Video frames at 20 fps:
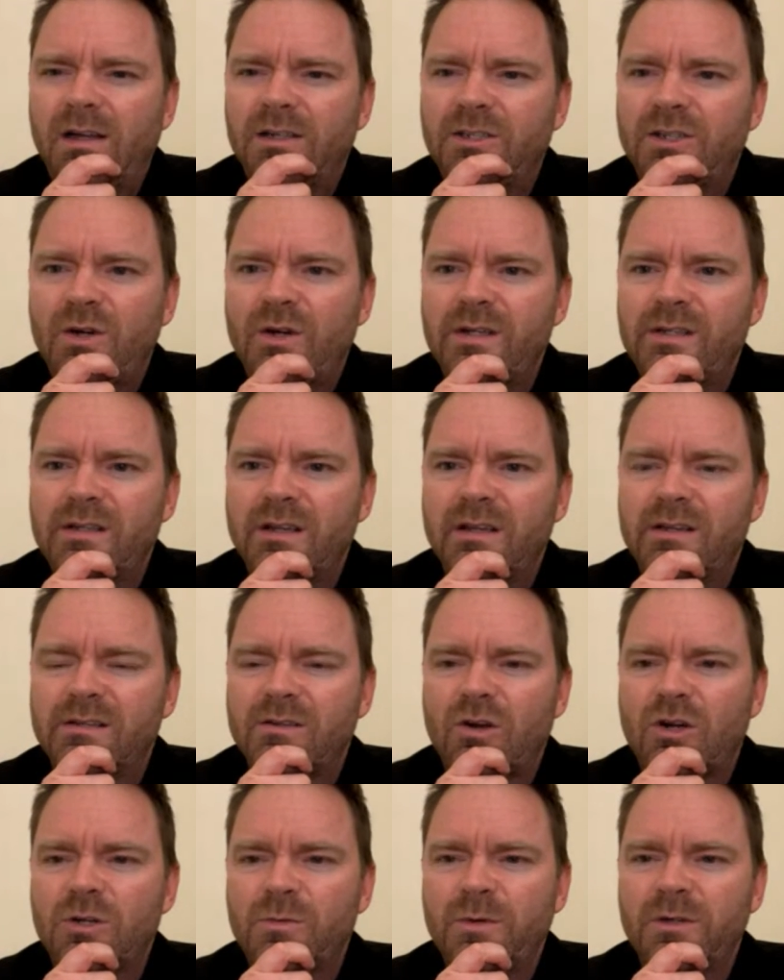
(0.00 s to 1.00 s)
Sherry
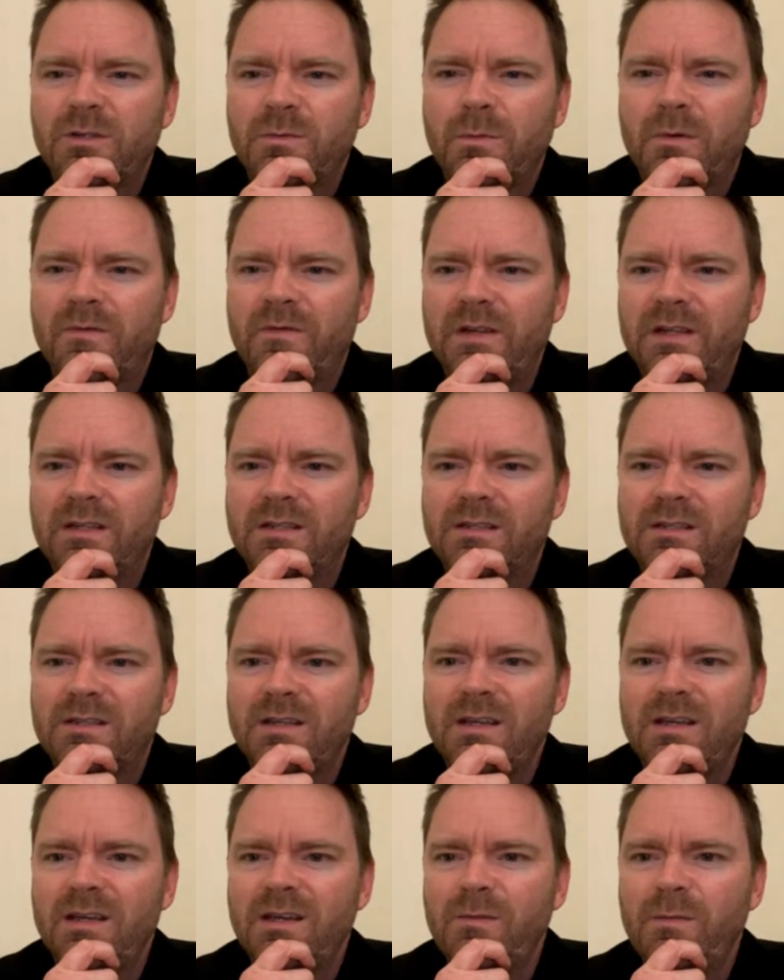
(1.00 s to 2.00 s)
says Archbishop of
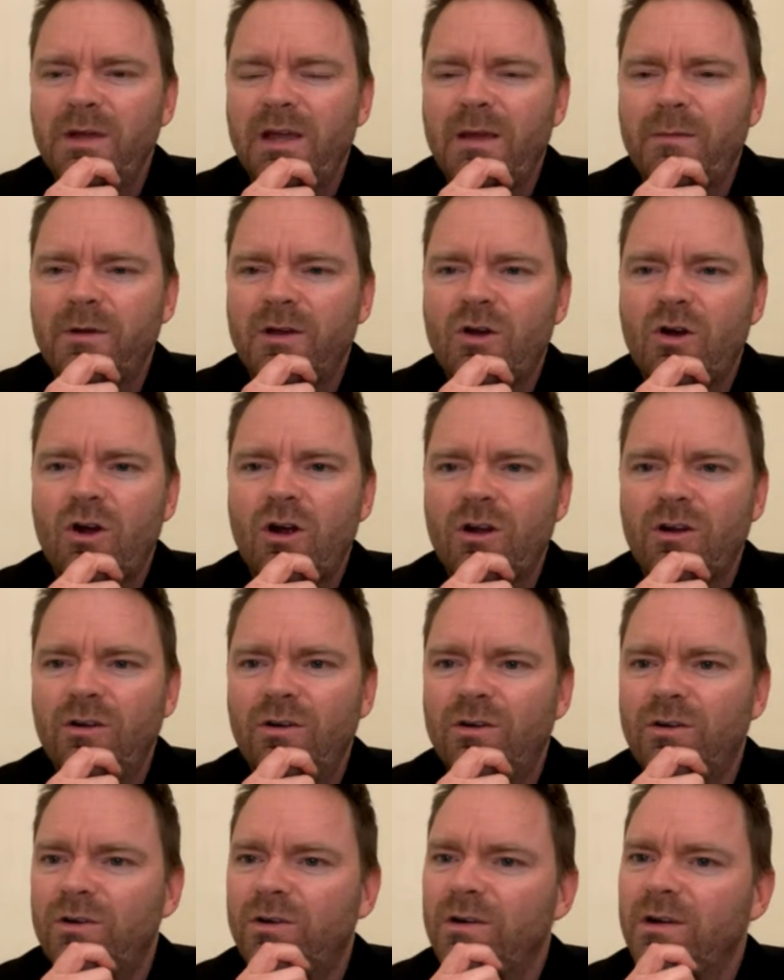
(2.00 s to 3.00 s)
DC became a
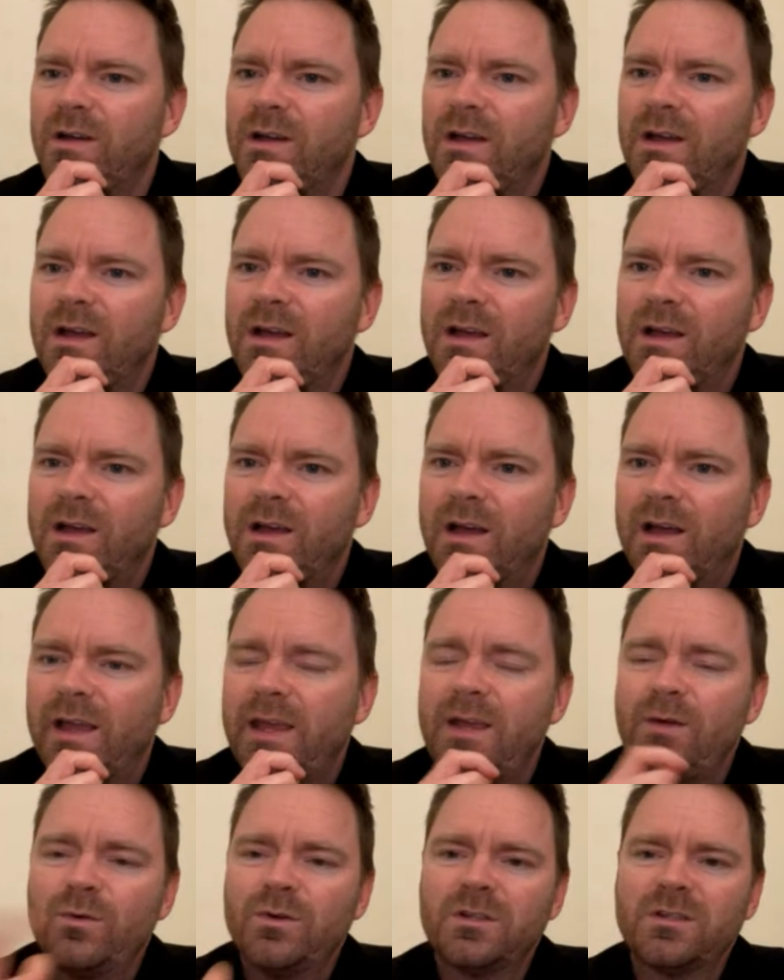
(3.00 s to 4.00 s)
cardinal.
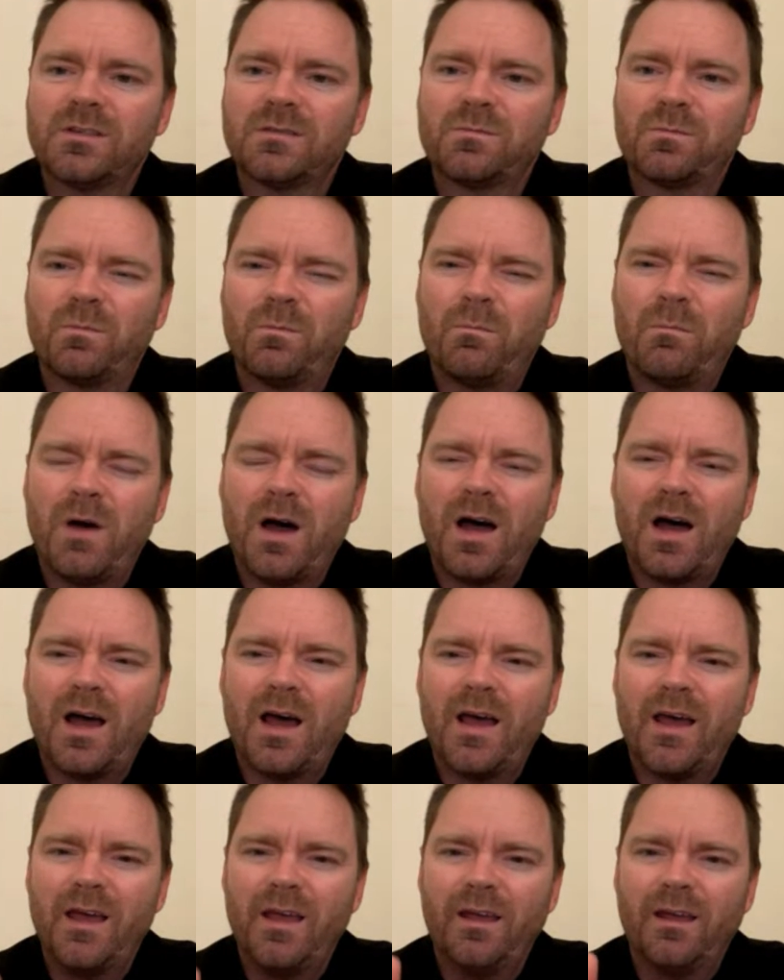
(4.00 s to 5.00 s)
He was
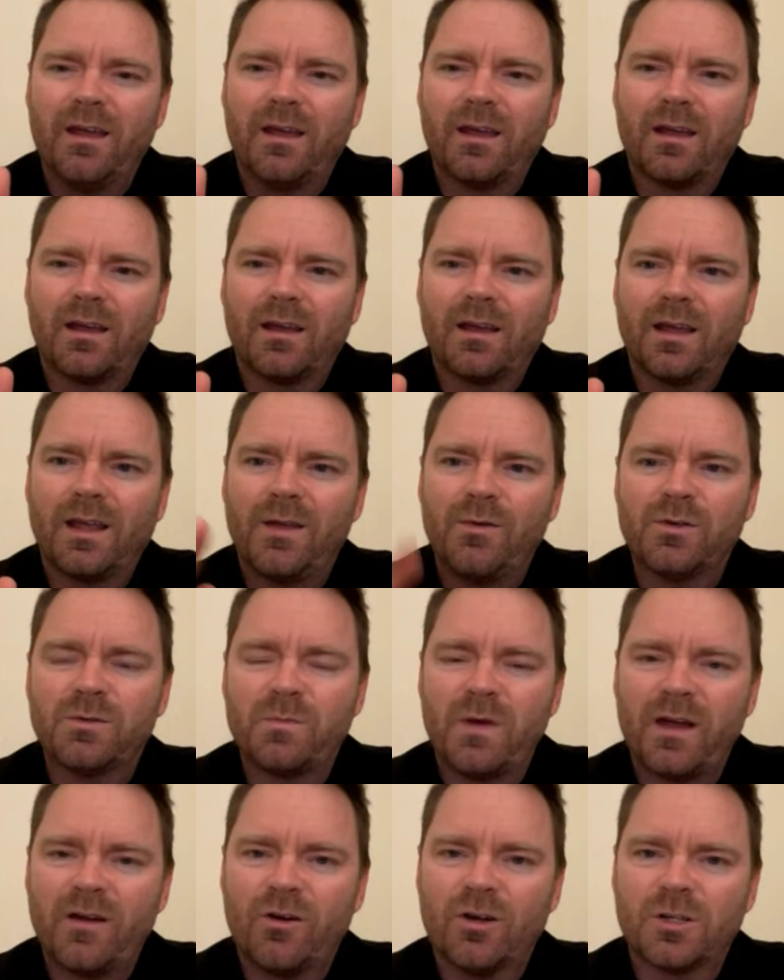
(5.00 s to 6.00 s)
my
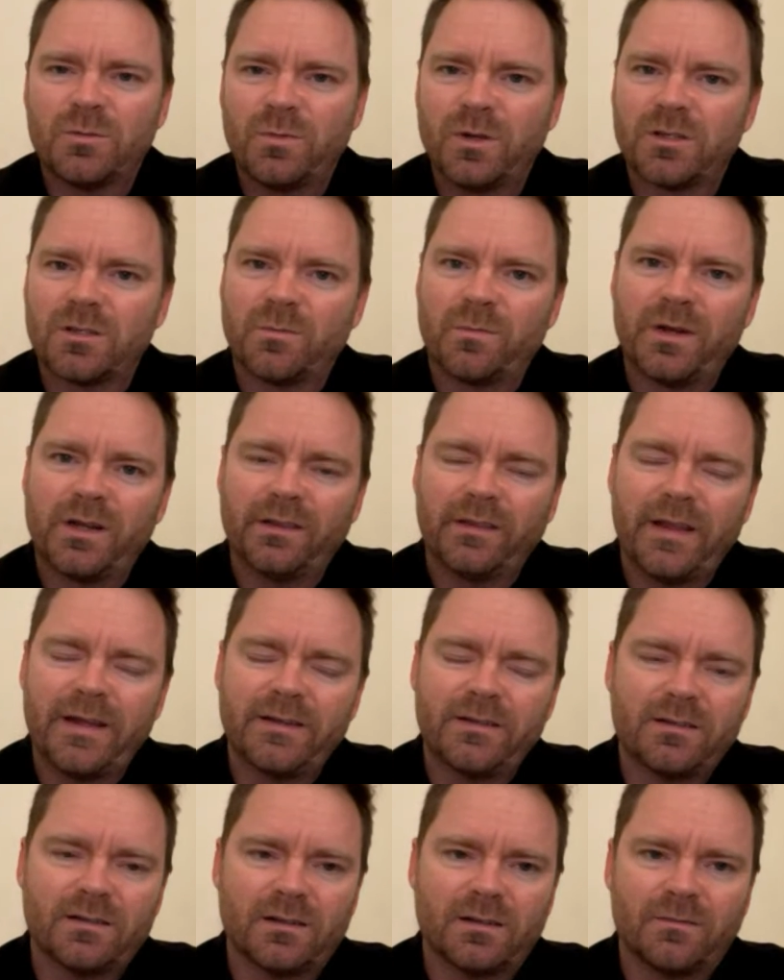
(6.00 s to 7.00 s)
Archbishop in
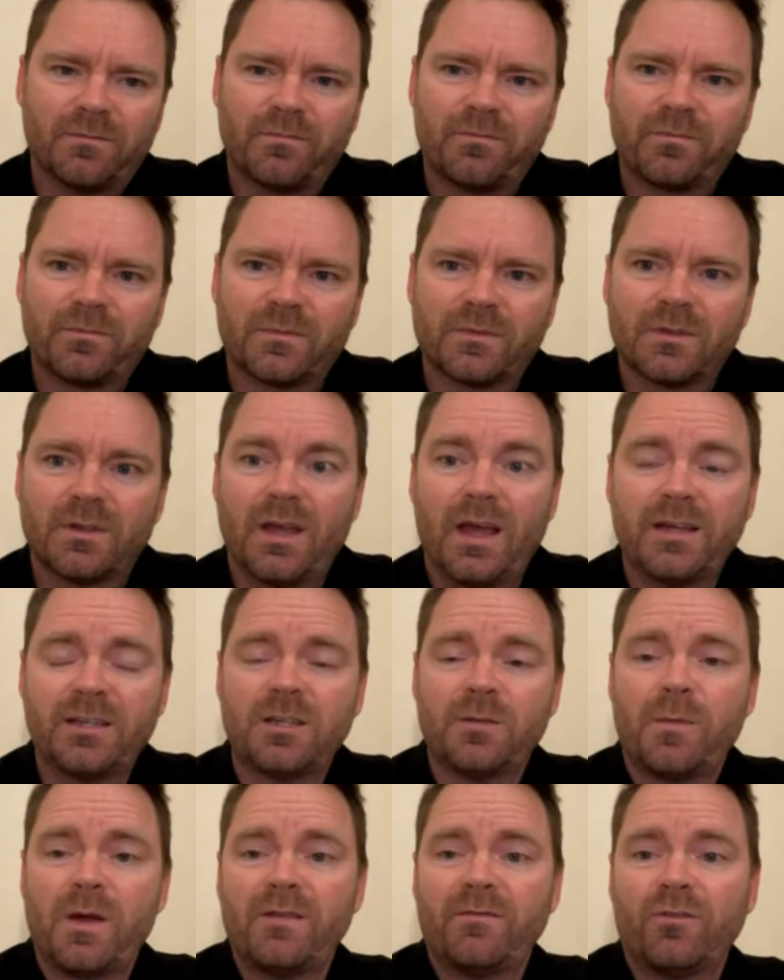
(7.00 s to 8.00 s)
Atlanta.
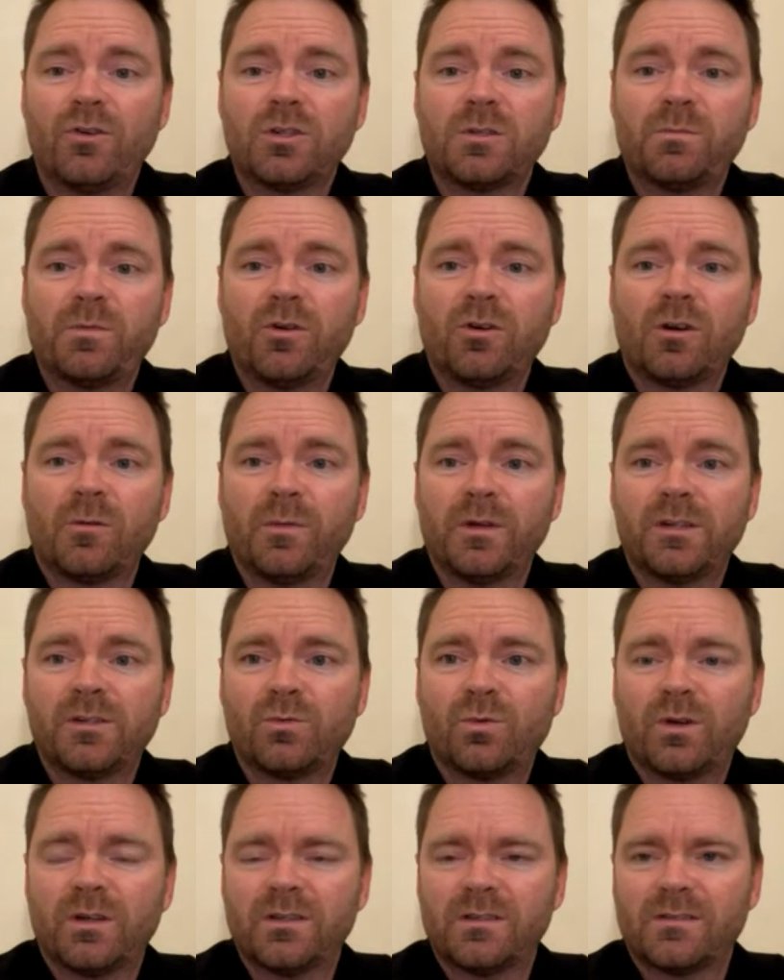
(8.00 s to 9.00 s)
Actually, my first
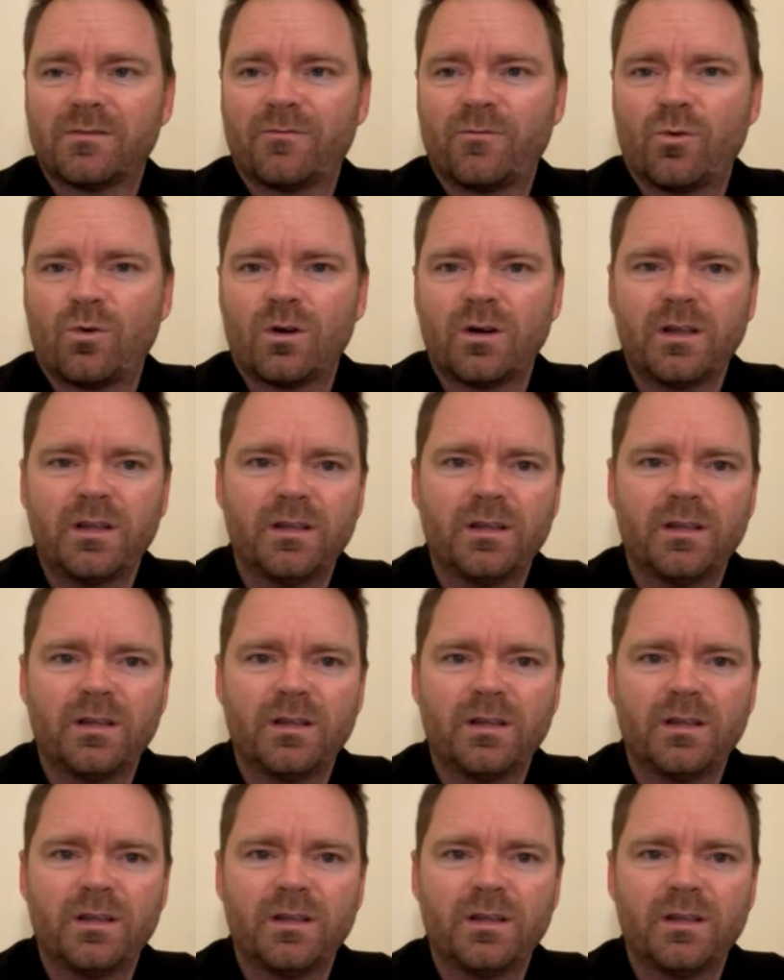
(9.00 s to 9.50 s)
pilgrimage was for